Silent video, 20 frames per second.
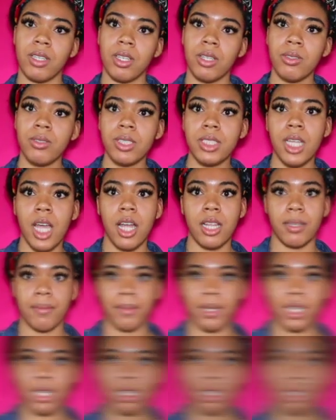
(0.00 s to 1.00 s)
Who is
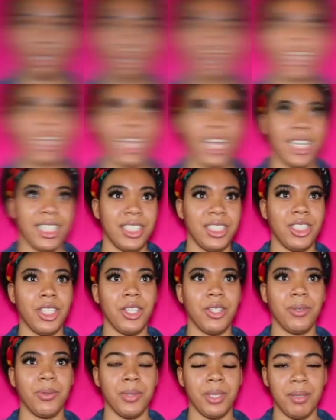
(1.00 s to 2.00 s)
calling me? Okay guys,
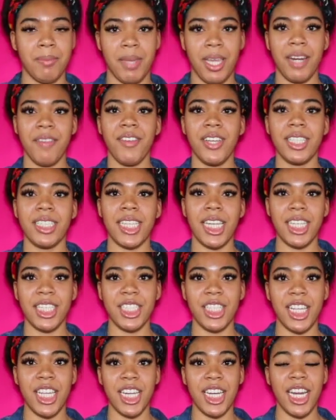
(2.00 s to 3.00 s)
so with
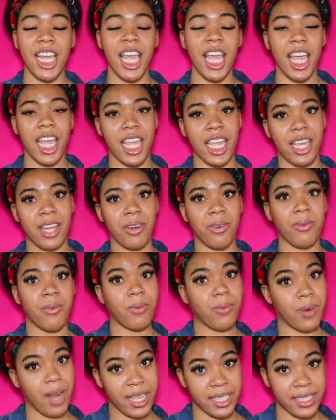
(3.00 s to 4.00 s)
manifestation
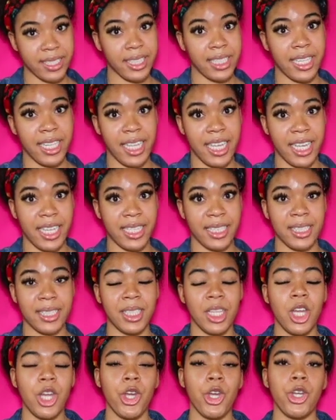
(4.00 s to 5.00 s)
and Rocsi Diaz.
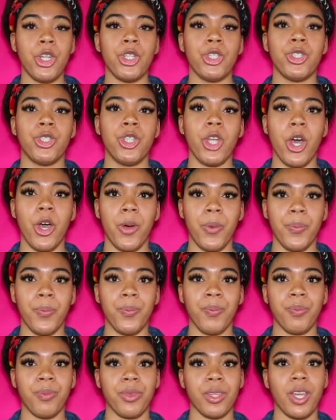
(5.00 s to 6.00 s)
So
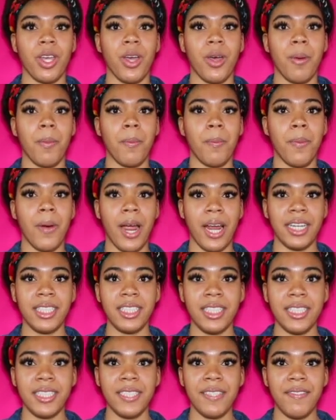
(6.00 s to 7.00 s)
prior
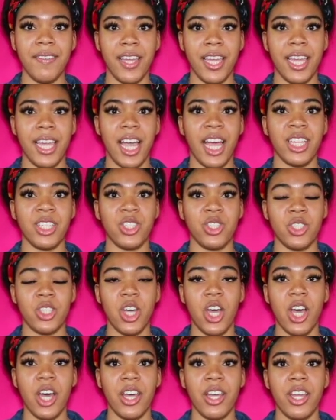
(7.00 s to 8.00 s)
to this event, I
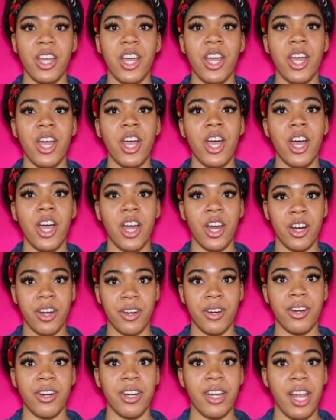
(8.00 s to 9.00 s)
saw
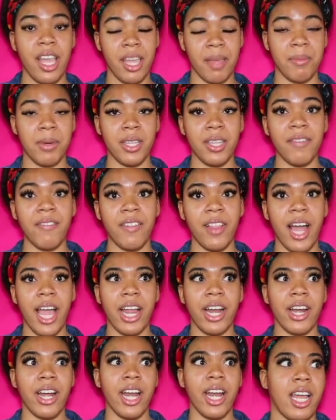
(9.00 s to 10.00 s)
her name on the
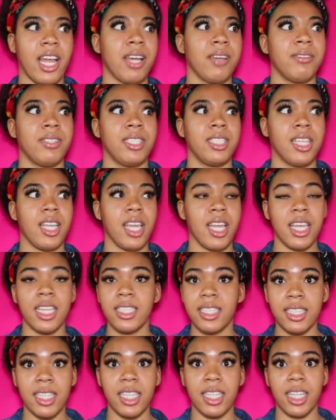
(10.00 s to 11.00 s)
flyer I was
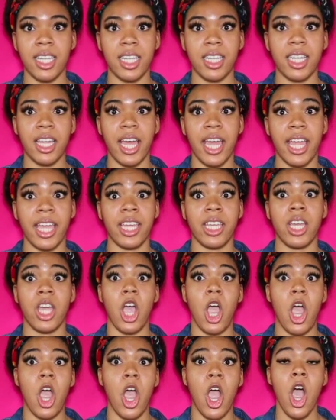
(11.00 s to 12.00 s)
instantly like,
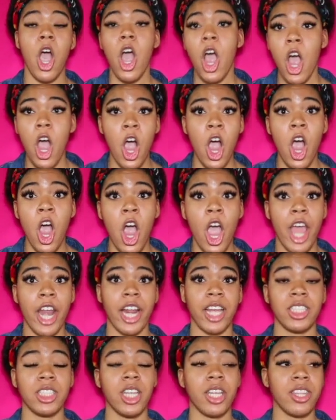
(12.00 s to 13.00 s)
oh,
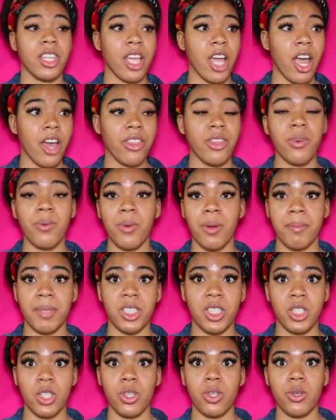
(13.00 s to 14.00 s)
and I saw the other
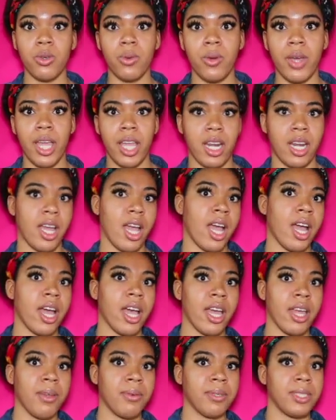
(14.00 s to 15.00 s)
women too, and
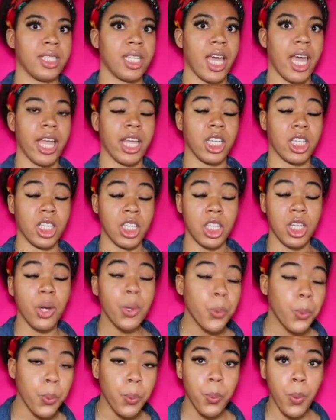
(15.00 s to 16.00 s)
I was like,
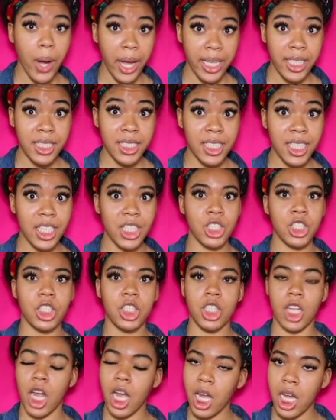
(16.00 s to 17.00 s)
what?
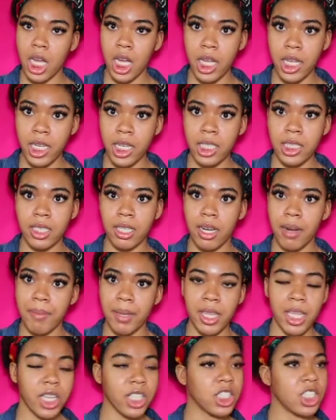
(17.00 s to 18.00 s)
Sean is gonna
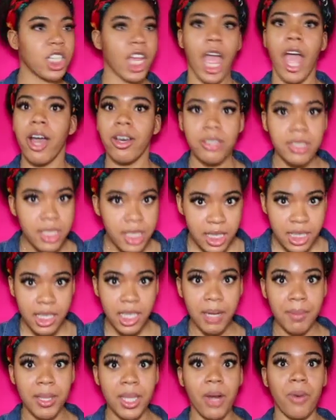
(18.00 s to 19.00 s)
be there, Chelsea is
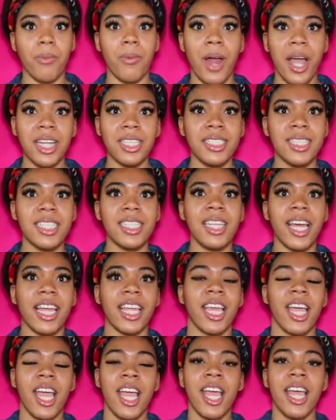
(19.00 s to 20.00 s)
gonna be there, Roxy,
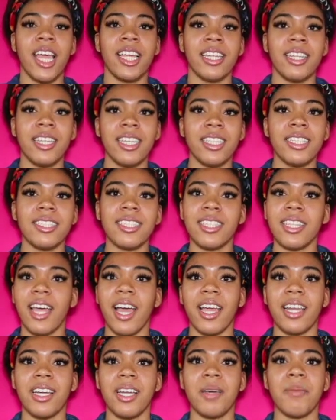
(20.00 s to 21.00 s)
like this
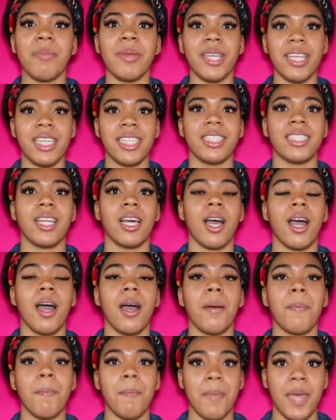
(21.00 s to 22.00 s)
lineup is
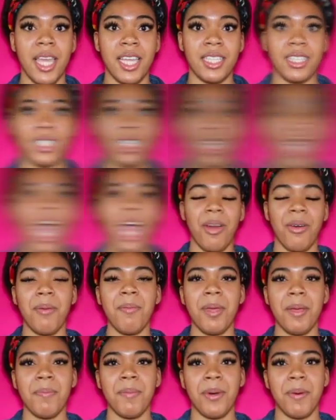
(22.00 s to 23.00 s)
amazing. I
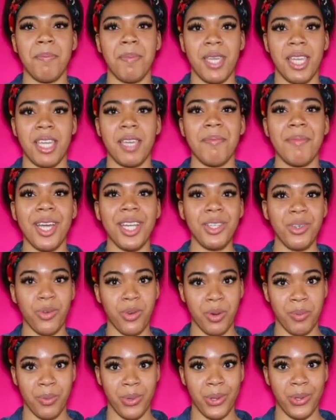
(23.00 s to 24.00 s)
remember being in my
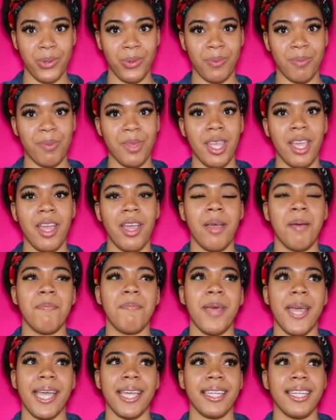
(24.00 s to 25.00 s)
dorm room
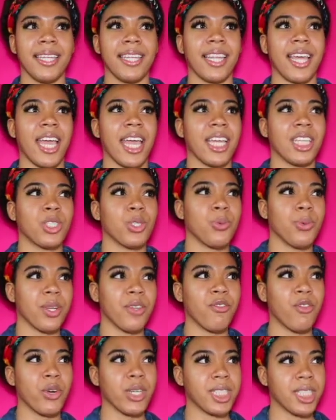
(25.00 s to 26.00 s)
back in like
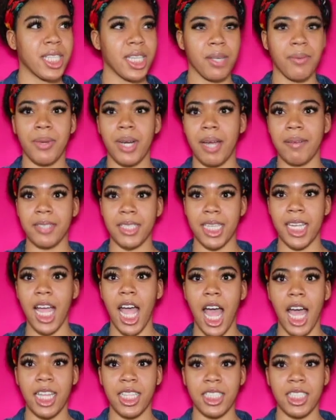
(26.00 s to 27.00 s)
2014 when I was in
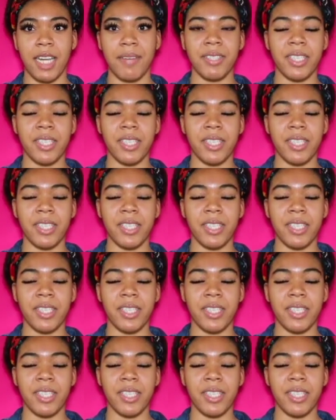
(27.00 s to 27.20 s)
college.